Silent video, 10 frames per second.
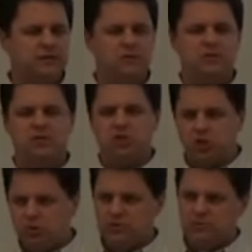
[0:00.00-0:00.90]
It was a
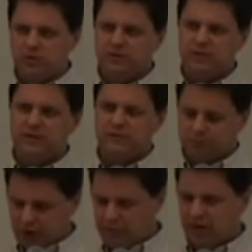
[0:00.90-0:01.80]
student movement,
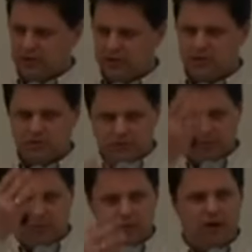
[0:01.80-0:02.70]
primarily student.
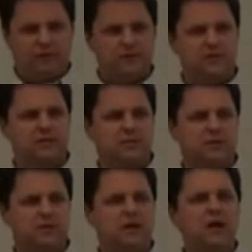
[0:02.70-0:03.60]
I'm, I'm referencing
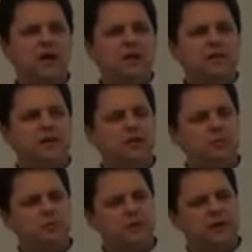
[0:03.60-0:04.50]
something that, that
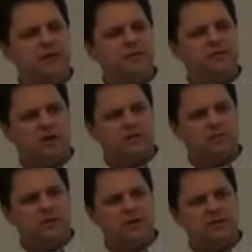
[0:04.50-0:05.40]
Lubko Markevich talked
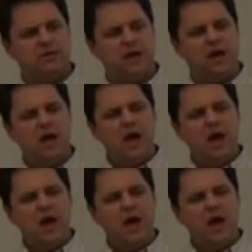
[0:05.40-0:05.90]
about yesterday.